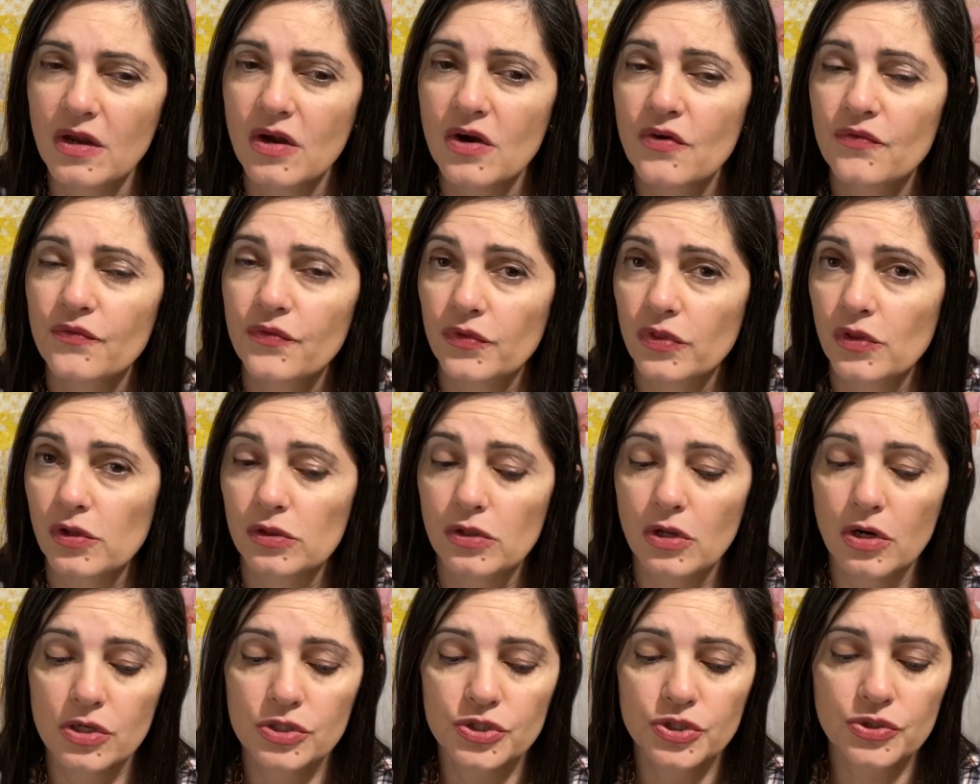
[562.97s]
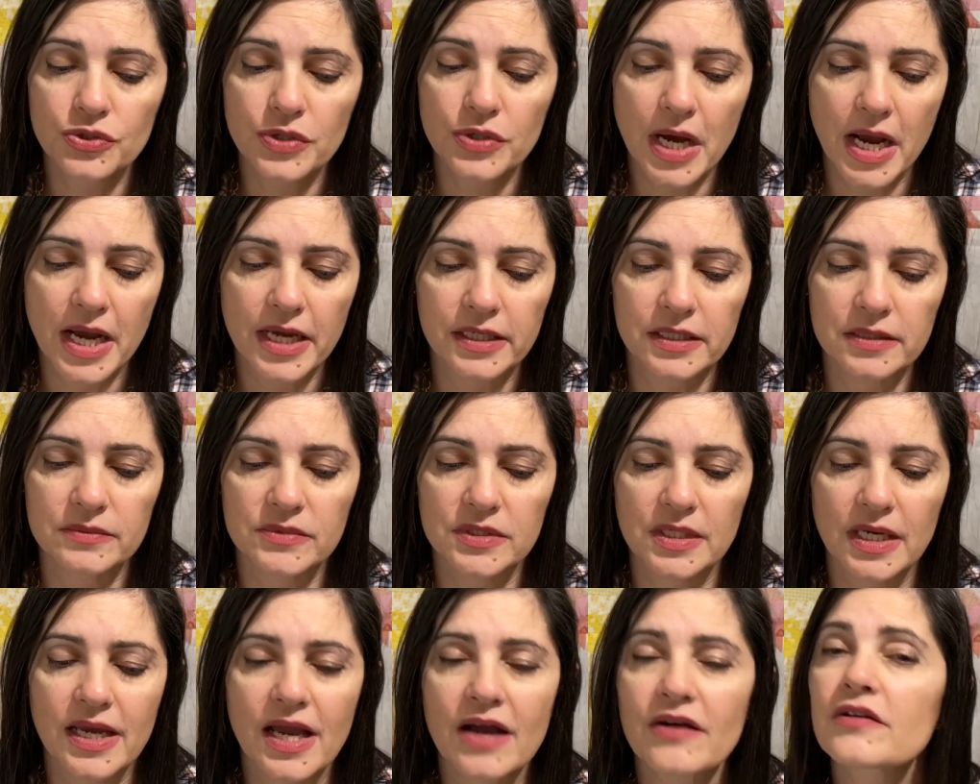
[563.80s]
For the larger items, I
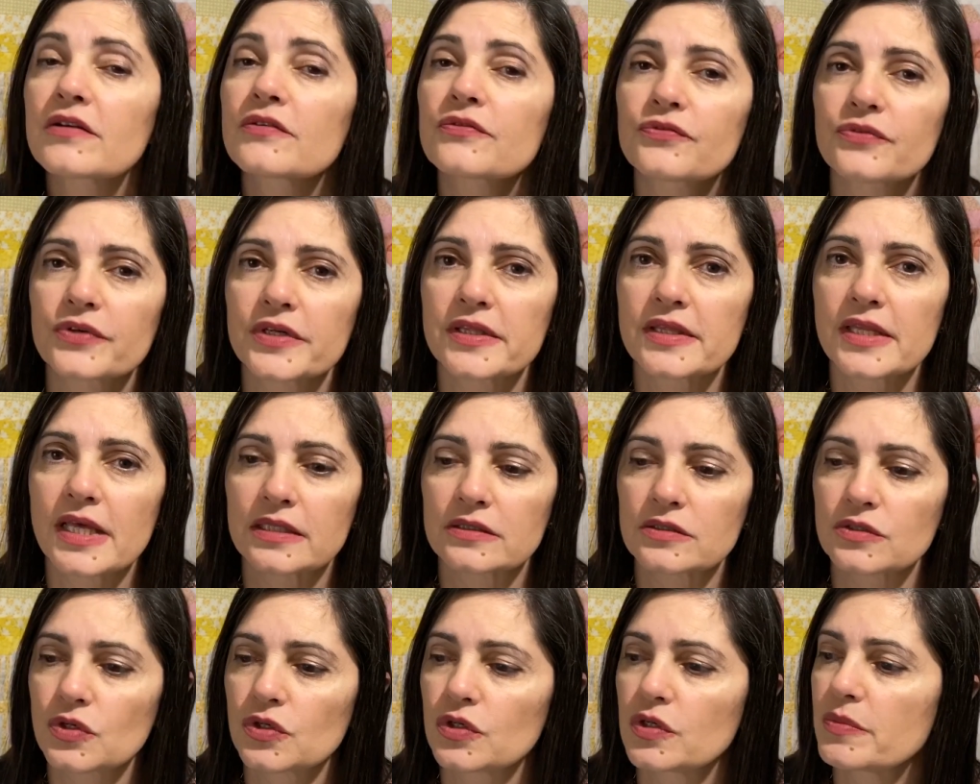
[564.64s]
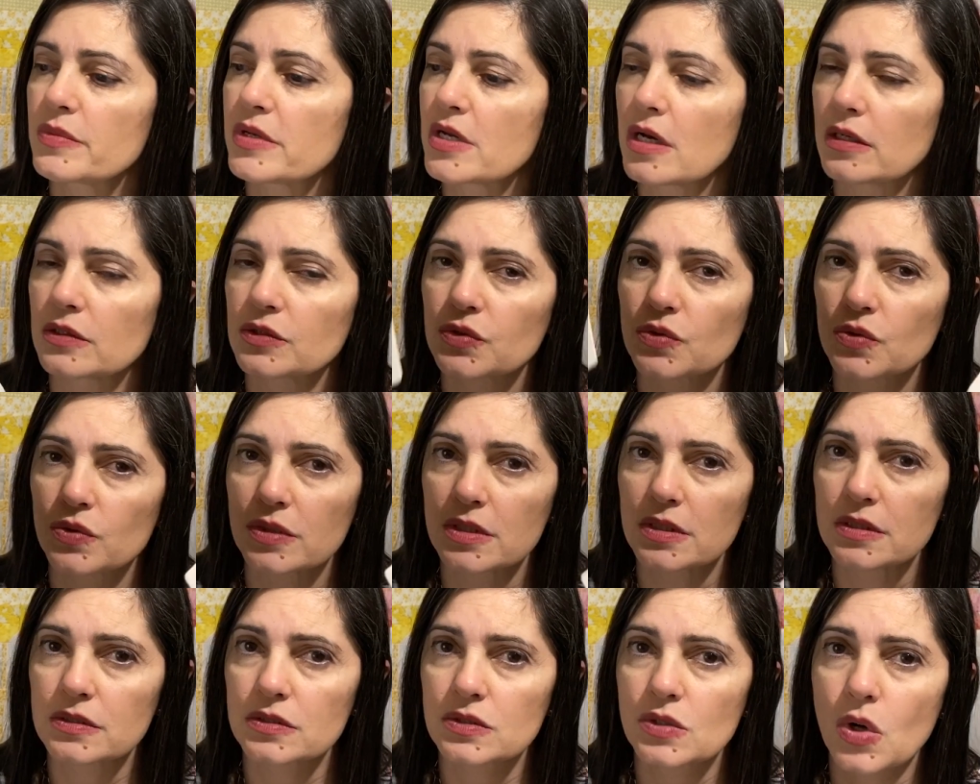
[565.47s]
have a friend that turned me on to
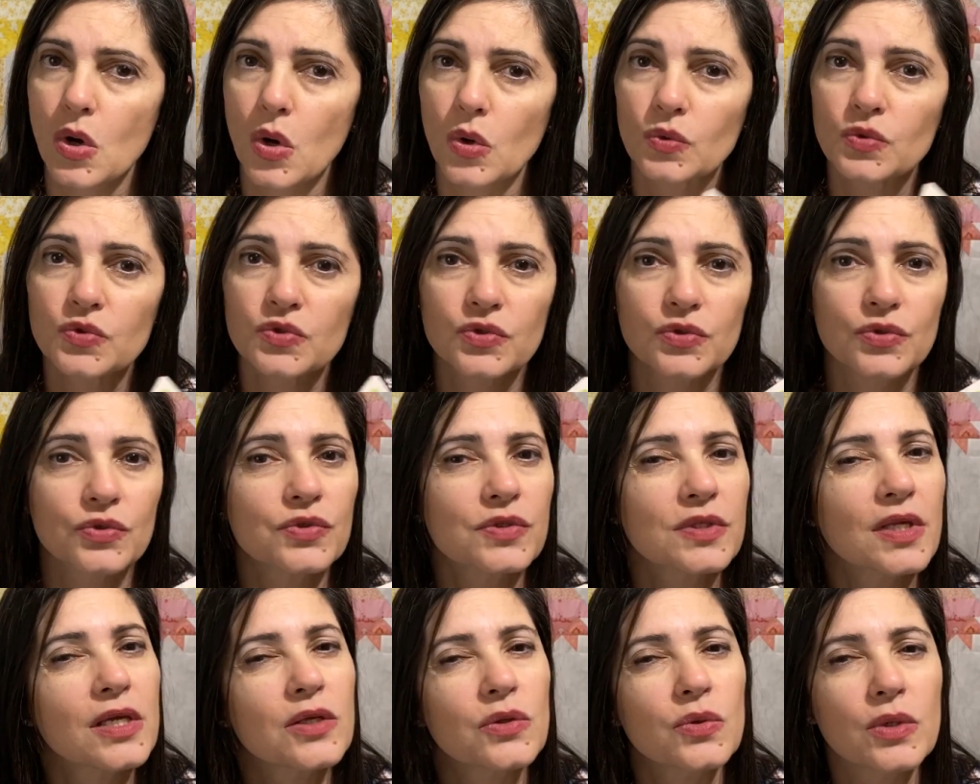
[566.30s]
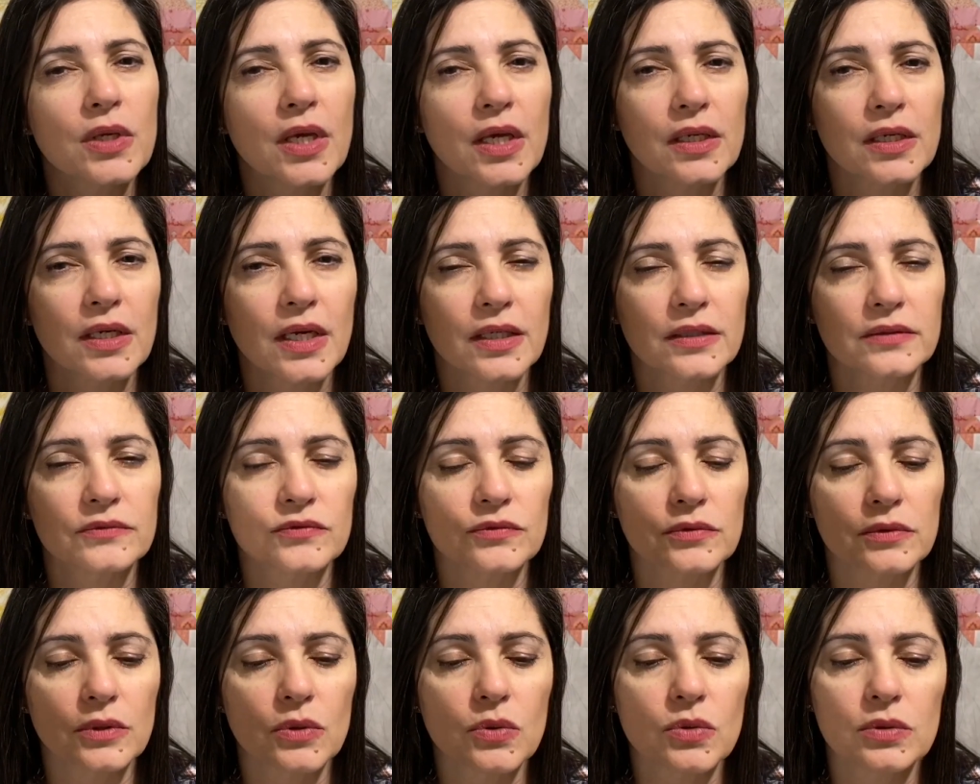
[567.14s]
these coasters that you get at
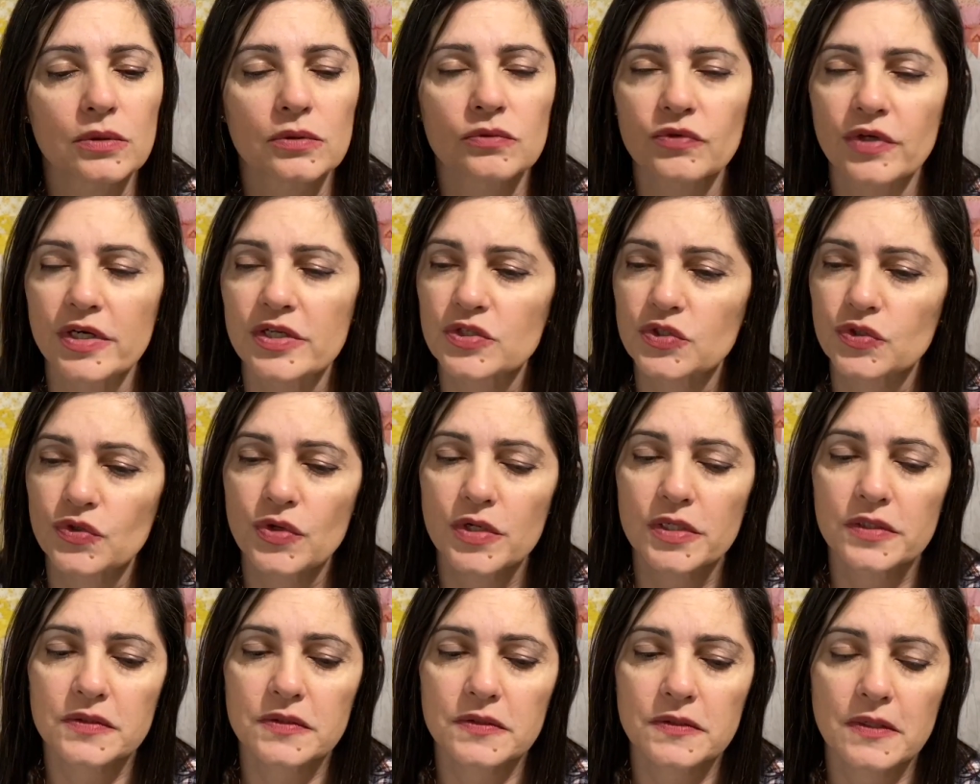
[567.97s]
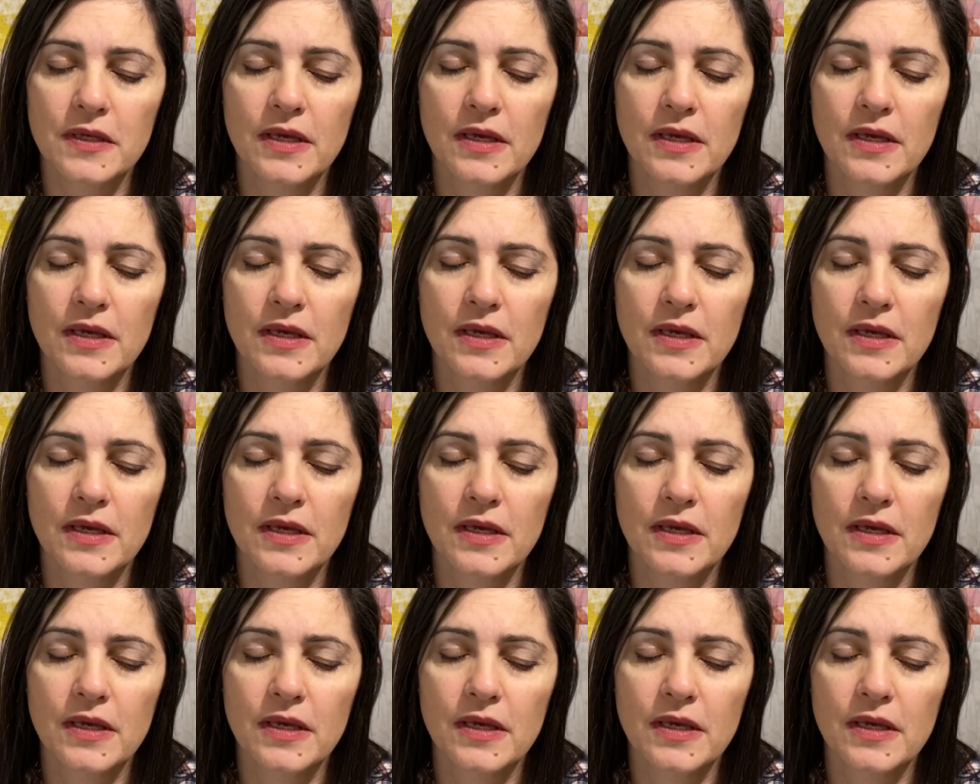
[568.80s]
local restaurants.